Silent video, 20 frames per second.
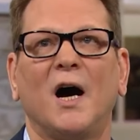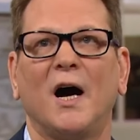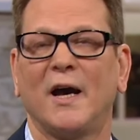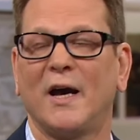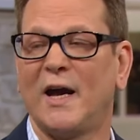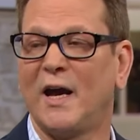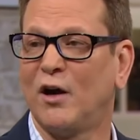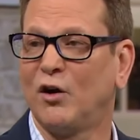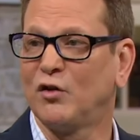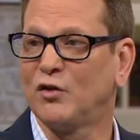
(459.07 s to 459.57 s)
I
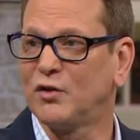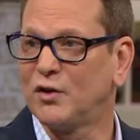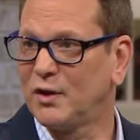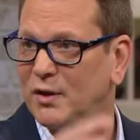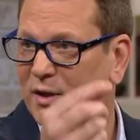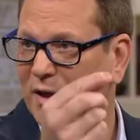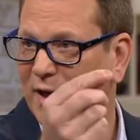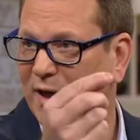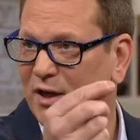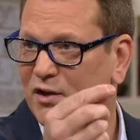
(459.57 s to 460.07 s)
held
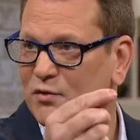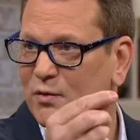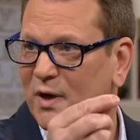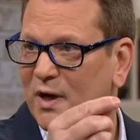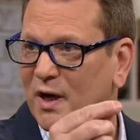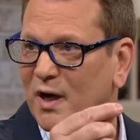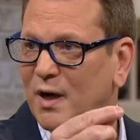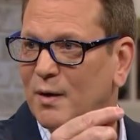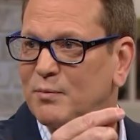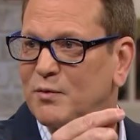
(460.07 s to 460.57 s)
the
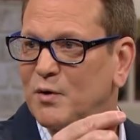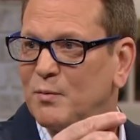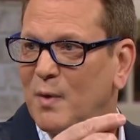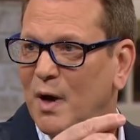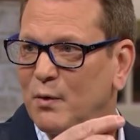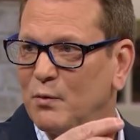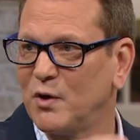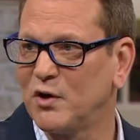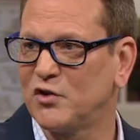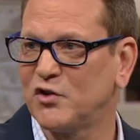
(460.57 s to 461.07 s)
x-ray up to
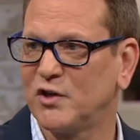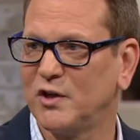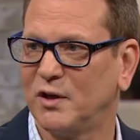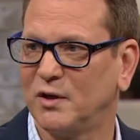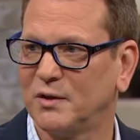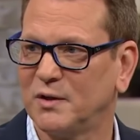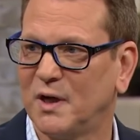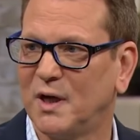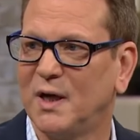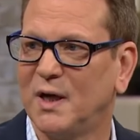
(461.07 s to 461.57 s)
my windshield.